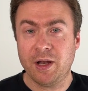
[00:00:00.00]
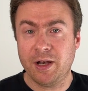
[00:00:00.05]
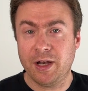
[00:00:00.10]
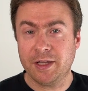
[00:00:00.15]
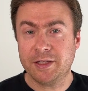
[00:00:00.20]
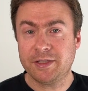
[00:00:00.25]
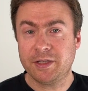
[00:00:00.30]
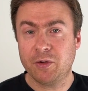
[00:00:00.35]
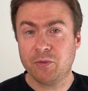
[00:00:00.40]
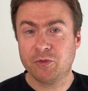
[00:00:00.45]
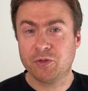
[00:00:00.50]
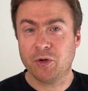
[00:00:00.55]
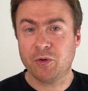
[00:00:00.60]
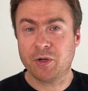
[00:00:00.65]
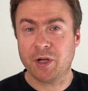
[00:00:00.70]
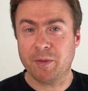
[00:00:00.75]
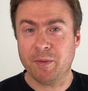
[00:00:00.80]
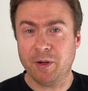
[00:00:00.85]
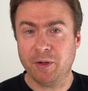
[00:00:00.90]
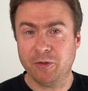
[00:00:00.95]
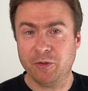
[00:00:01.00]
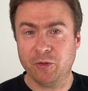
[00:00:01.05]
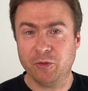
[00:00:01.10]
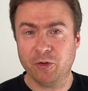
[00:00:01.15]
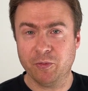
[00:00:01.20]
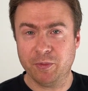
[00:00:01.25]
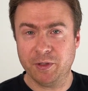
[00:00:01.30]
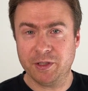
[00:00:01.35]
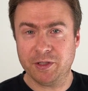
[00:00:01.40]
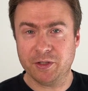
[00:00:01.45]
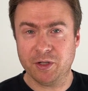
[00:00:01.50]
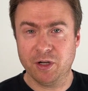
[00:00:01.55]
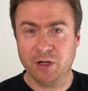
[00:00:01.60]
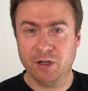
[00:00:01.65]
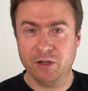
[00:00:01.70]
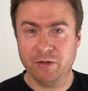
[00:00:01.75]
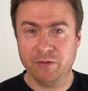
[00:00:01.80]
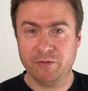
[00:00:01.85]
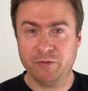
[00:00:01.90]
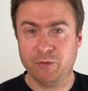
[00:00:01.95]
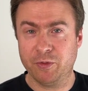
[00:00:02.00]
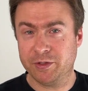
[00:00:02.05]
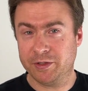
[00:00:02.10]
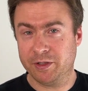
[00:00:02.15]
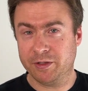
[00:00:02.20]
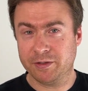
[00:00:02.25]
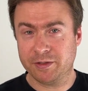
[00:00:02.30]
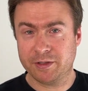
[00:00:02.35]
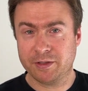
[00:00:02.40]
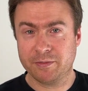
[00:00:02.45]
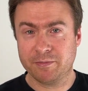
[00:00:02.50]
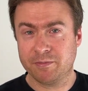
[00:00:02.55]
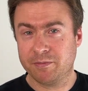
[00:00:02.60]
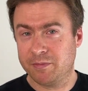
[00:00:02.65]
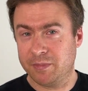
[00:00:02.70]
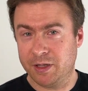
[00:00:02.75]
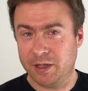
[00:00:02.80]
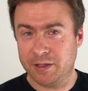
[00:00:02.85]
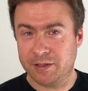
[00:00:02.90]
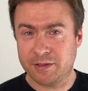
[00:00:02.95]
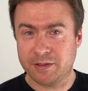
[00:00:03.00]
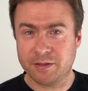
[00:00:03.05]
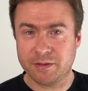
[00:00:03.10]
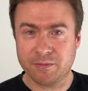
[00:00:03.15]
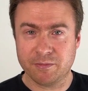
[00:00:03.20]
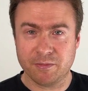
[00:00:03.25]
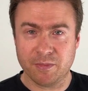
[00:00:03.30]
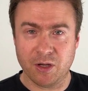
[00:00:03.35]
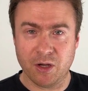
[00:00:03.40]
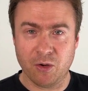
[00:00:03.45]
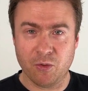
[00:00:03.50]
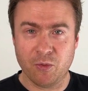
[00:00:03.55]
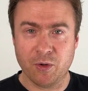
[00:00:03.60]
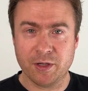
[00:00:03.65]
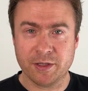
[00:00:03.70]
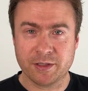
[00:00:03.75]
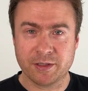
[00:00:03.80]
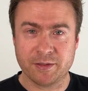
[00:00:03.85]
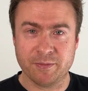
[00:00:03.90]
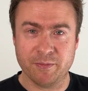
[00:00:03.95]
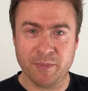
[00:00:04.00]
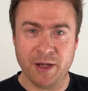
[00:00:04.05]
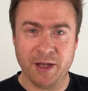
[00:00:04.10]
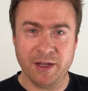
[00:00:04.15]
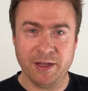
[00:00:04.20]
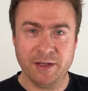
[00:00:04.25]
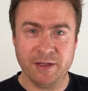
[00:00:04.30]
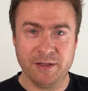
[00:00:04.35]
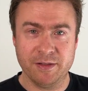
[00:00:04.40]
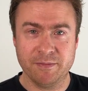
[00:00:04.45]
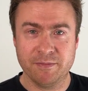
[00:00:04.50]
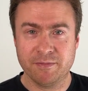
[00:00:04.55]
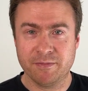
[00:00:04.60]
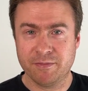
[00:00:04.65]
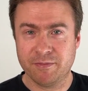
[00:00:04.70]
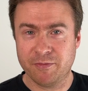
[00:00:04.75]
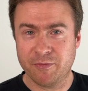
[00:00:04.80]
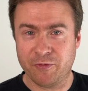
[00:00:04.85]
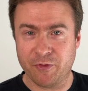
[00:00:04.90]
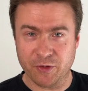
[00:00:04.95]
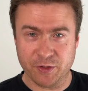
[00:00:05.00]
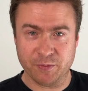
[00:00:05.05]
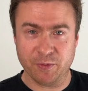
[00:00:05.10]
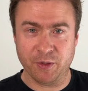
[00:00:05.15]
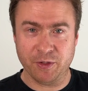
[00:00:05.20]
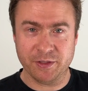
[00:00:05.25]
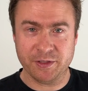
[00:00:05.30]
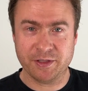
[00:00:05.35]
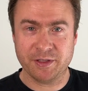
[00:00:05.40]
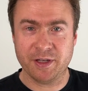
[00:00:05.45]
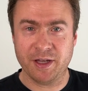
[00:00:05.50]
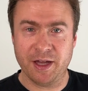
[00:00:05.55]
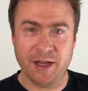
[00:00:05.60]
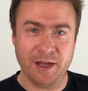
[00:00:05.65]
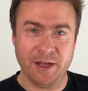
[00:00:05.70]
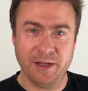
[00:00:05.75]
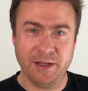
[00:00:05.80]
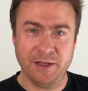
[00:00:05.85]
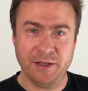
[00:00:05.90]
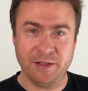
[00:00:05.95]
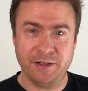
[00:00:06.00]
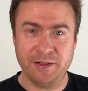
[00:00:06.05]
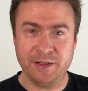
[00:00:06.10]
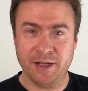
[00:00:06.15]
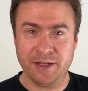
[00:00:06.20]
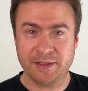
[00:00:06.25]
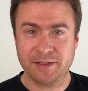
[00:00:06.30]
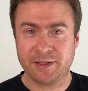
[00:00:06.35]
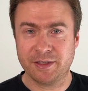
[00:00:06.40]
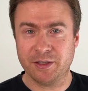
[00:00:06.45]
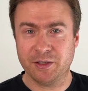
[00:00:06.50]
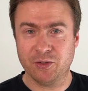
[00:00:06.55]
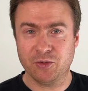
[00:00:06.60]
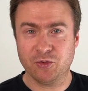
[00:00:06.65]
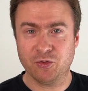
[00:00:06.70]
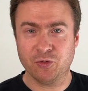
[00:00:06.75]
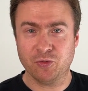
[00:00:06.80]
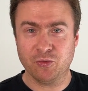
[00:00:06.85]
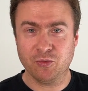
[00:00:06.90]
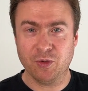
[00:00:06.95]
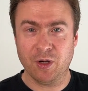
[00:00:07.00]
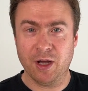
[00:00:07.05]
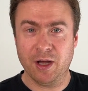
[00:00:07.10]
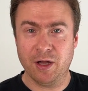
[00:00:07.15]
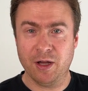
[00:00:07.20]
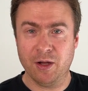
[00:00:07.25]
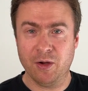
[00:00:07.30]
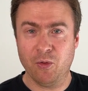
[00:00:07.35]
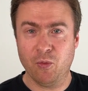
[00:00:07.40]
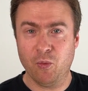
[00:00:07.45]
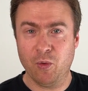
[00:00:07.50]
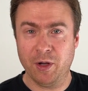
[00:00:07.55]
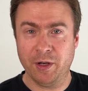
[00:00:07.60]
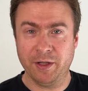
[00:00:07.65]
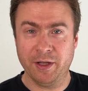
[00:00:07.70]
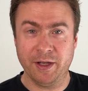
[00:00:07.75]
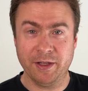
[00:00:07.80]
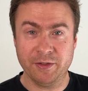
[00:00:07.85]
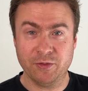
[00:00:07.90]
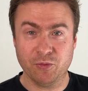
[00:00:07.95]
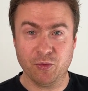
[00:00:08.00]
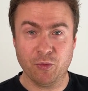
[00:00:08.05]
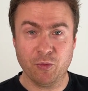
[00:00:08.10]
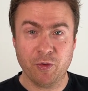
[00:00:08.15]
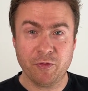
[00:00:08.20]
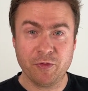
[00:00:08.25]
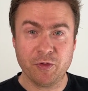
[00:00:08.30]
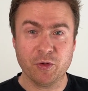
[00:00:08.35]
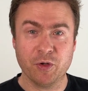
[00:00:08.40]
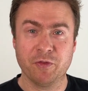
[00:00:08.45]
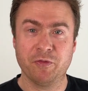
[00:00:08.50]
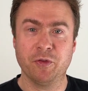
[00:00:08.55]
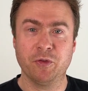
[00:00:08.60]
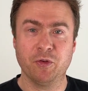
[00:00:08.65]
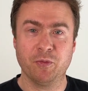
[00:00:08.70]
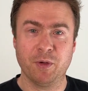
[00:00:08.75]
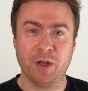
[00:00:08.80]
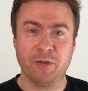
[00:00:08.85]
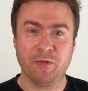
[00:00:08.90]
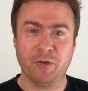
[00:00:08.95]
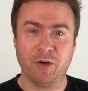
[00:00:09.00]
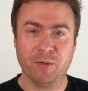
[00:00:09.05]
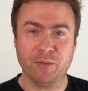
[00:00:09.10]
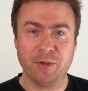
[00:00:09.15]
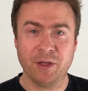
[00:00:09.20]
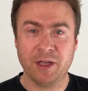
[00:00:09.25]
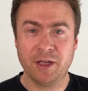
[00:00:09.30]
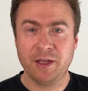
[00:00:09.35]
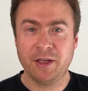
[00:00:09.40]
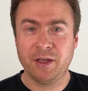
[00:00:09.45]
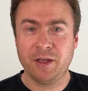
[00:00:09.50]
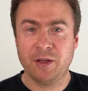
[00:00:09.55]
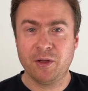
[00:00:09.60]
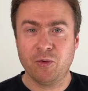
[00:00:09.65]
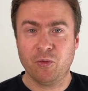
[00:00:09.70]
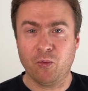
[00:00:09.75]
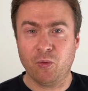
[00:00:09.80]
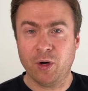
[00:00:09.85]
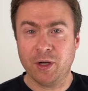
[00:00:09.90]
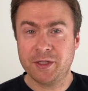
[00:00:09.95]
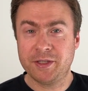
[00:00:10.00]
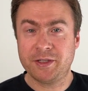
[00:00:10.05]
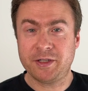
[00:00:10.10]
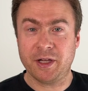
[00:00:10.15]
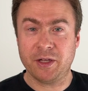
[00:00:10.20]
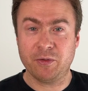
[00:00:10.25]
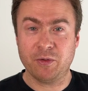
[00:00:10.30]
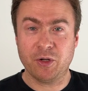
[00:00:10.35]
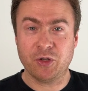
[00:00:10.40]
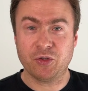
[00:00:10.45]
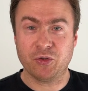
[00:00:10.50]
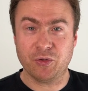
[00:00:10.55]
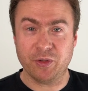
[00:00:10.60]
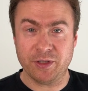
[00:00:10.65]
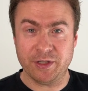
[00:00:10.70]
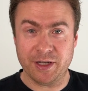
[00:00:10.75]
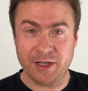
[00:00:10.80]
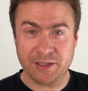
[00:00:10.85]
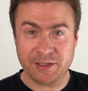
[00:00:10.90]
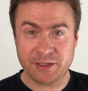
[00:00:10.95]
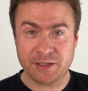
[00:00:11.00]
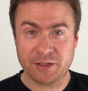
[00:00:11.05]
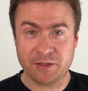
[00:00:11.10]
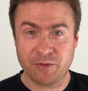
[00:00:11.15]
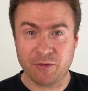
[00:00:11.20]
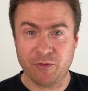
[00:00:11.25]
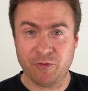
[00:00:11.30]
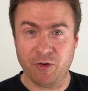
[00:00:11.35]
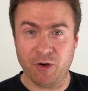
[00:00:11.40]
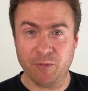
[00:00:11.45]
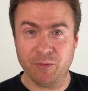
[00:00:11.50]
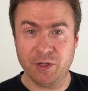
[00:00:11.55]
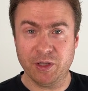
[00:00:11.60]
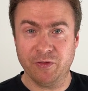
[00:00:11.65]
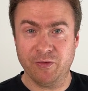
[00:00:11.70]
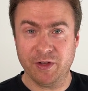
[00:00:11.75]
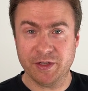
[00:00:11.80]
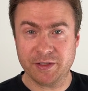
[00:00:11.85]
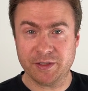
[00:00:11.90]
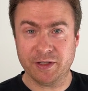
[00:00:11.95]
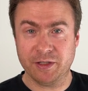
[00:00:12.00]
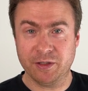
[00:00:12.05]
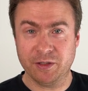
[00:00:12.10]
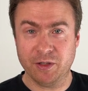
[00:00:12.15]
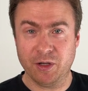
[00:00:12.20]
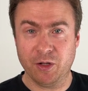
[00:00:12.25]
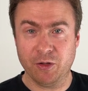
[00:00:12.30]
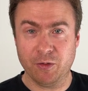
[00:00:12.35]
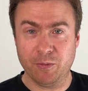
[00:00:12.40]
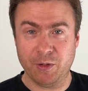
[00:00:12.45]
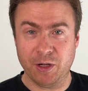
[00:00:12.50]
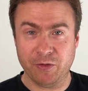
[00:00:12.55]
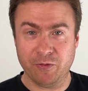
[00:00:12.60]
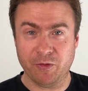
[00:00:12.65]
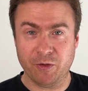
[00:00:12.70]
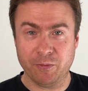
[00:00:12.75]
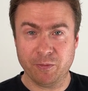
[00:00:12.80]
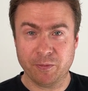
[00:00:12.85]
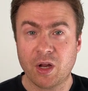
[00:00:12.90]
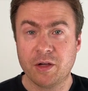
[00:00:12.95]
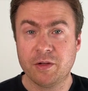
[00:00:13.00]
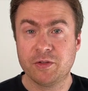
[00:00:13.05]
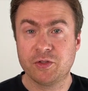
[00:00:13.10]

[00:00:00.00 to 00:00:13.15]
Let's now talk about the topic of returns. It's always my first point I get into when I do a review of a new platform. What can you actually get from investing on the platform?